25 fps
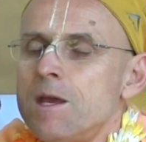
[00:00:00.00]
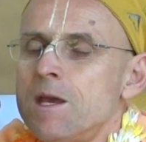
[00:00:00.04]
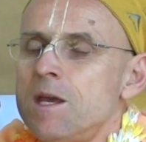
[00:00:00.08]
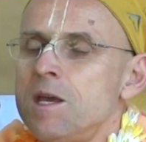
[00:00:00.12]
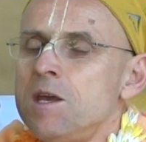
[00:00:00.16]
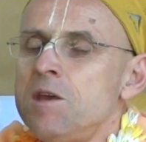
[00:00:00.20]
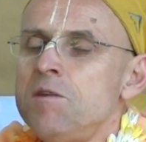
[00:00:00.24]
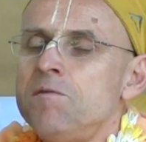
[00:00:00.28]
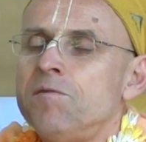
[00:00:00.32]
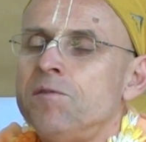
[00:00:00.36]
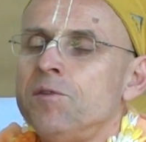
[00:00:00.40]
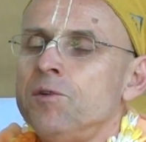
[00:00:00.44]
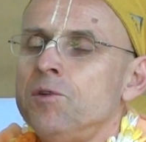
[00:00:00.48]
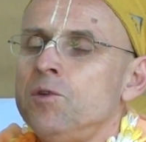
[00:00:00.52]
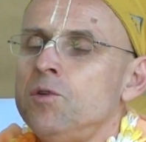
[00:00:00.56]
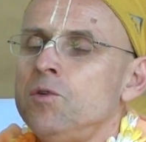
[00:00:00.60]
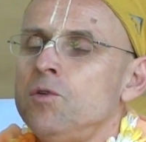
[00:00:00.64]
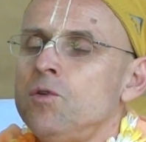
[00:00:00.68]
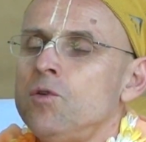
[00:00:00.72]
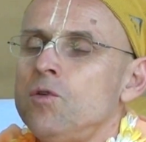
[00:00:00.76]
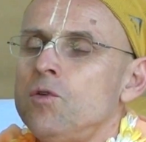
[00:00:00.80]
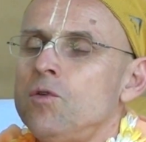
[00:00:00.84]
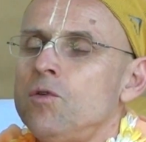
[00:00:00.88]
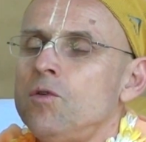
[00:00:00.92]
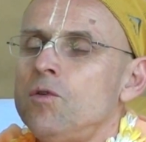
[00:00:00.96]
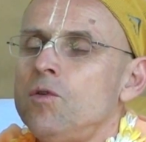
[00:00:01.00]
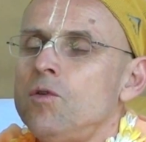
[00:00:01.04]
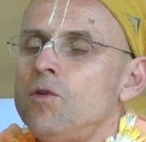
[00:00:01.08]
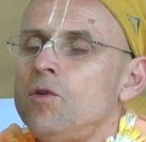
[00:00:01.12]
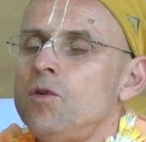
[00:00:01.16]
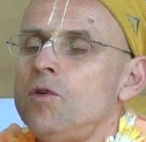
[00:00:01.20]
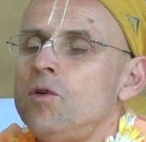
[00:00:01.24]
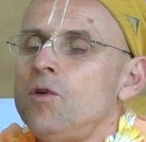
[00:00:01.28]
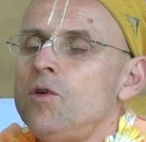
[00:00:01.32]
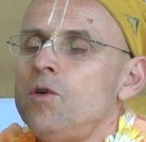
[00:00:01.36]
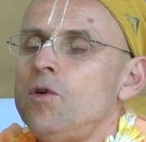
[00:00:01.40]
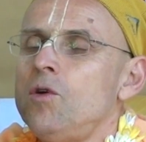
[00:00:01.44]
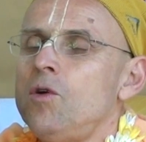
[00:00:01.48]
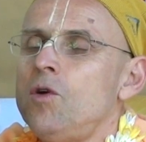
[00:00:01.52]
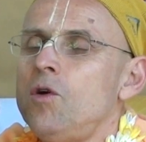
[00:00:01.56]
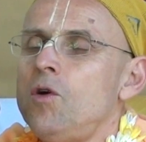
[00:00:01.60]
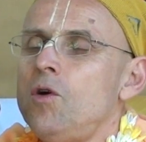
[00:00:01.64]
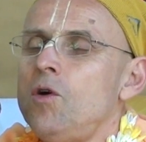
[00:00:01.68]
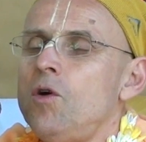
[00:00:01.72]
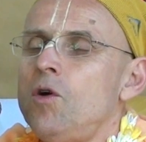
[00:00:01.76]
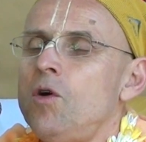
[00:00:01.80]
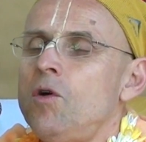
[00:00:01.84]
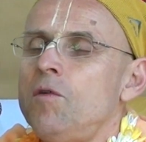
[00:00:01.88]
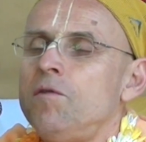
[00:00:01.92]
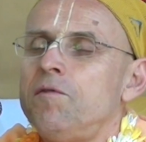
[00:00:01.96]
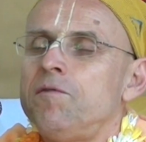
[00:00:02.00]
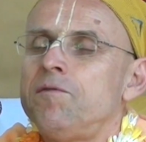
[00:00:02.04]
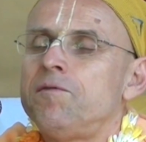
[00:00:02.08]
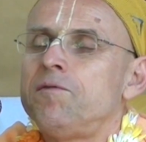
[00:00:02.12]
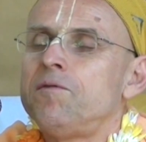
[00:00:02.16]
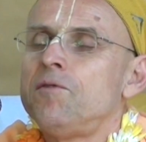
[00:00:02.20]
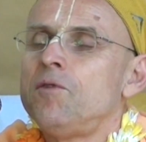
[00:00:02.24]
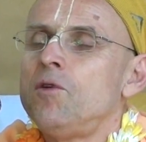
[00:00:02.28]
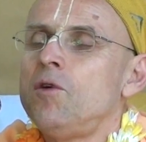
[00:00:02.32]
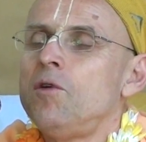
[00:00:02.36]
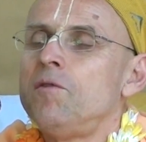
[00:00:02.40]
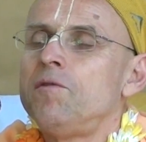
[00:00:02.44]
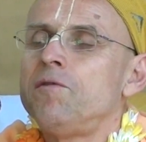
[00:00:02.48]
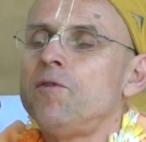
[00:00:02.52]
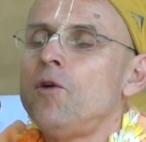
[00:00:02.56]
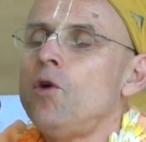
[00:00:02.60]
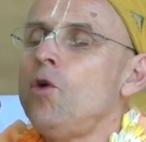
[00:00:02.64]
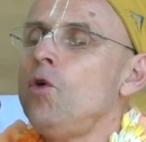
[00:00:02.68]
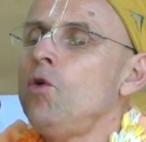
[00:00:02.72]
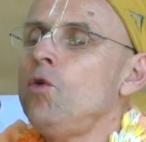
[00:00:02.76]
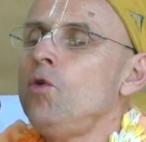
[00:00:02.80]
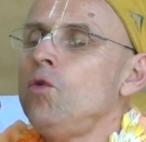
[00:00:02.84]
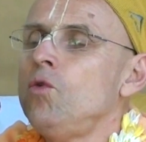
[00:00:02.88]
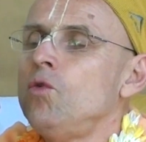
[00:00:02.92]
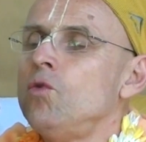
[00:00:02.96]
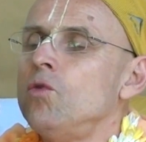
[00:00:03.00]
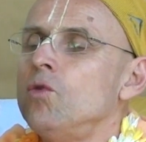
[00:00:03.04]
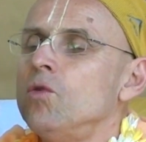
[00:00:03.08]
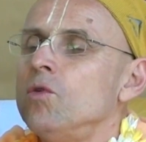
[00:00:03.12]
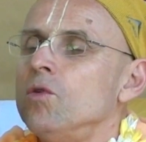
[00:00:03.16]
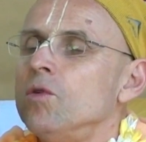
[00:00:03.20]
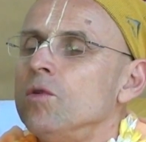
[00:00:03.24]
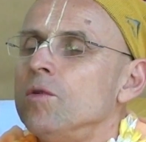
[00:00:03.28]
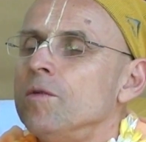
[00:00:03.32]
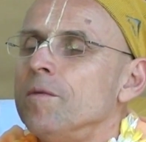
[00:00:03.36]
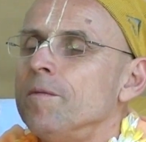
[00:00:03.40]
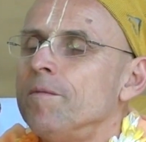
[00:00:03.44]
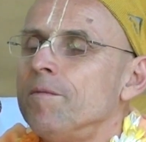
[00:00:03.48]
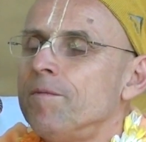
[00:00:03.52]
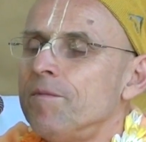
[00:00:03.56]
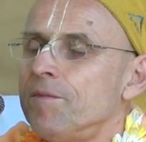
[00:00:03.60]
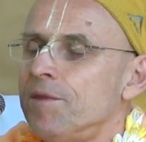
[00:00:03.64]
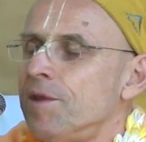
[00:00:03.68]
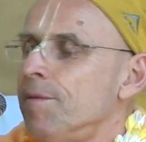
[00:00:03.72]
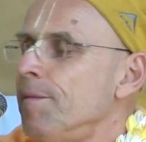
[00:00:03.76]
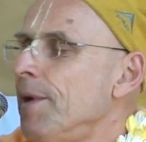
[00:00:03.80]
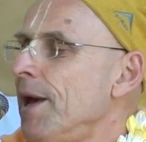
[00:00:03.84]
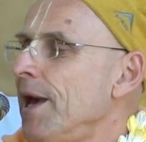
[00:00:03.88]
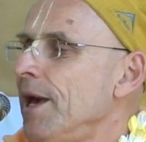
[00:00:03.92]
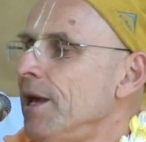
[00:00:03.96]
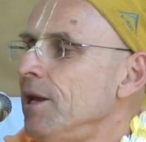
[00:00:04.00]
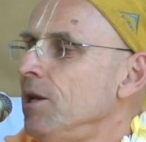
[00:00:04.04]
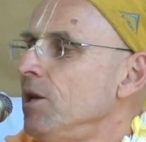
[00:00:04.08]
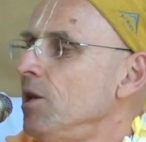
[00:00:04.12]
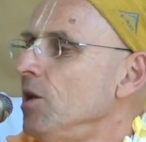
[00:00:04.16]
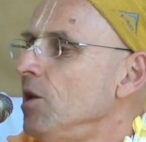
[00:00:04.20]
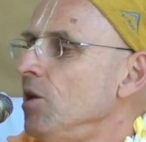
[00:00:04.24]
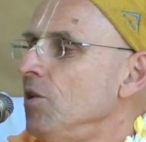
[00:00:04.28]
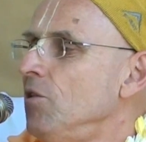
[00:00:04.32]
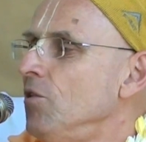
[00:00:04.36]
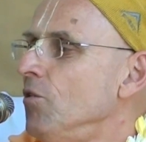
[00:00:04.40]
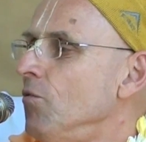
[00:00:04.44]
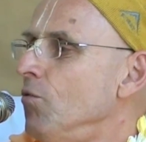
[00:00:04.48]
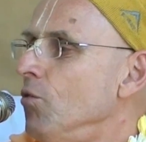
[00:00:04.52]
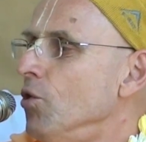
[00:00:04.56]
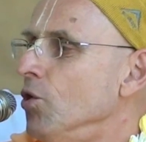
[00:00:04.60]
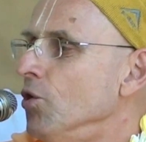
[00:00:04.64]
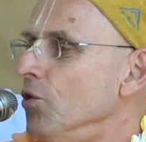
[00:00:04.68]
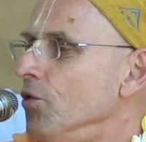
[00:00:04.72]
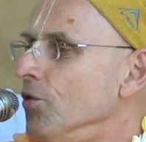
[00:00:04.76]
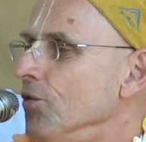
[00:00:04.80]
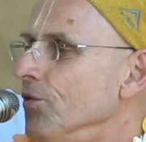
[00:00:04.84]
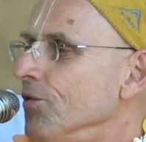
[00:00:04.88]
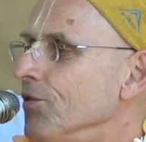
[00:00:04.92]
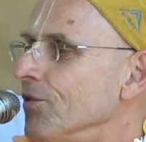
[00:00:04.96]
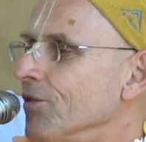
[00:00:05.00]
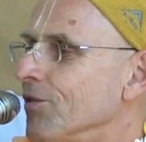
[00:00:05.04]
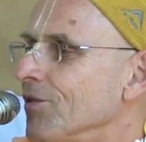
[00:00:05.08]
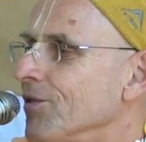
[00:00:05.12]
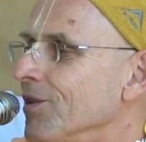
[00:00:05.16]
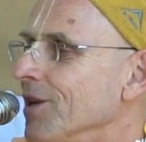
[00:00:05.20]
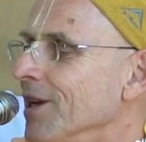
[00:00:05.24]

even of all the men in the world,